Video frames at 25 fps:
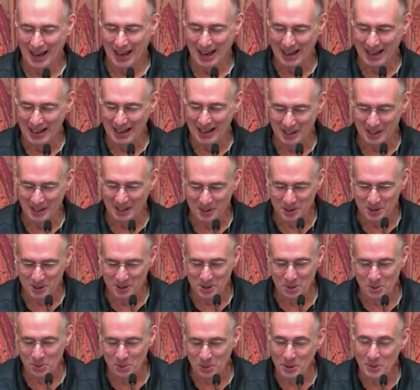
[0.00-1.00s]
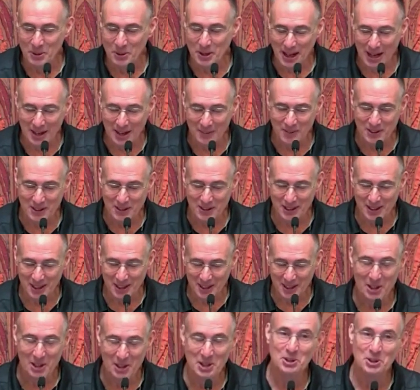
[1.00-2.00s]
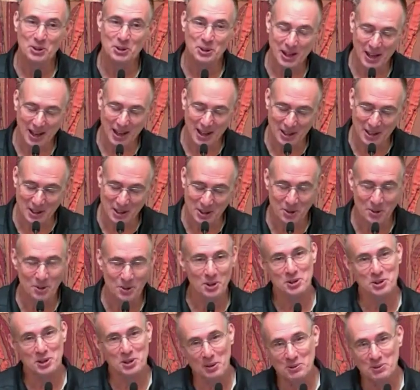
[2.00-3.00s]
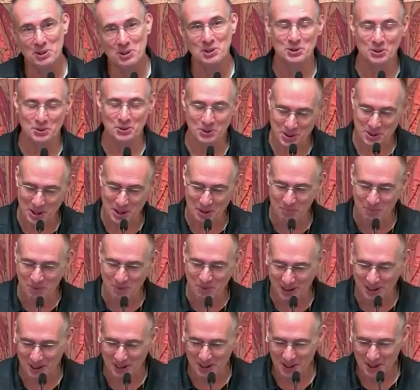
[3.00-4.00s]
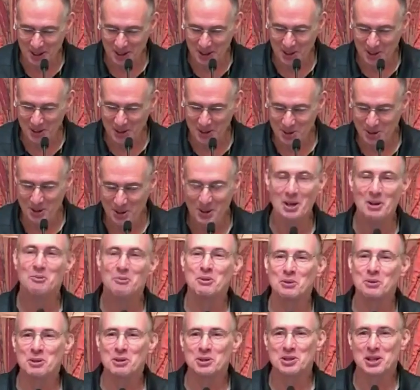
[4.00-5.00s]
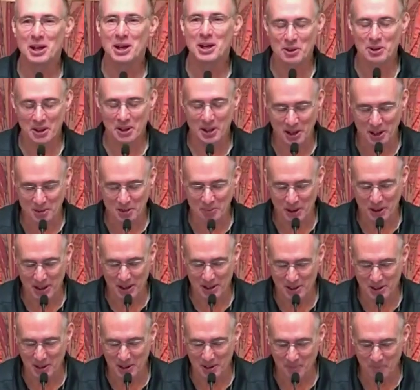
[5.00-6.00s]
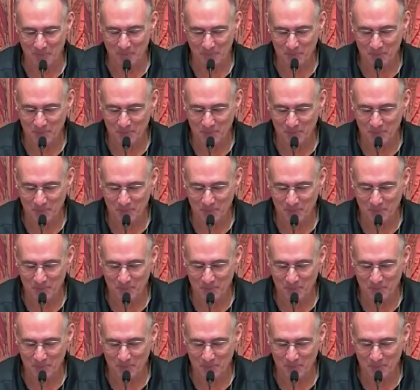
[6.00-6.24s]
And so we would have to either get it or substitute something so that we would stay within our budget.